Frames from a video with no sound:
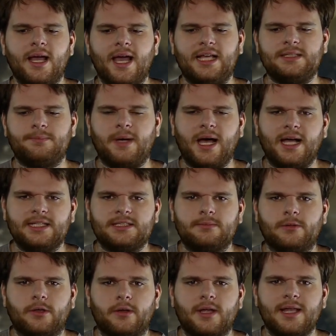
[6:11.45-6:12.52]
as
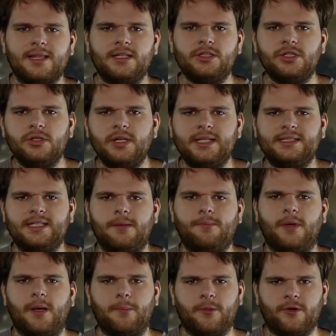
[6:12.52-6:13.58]
possible, then do the tip
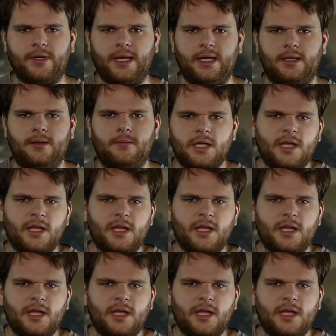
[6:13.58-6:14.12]
upgrade.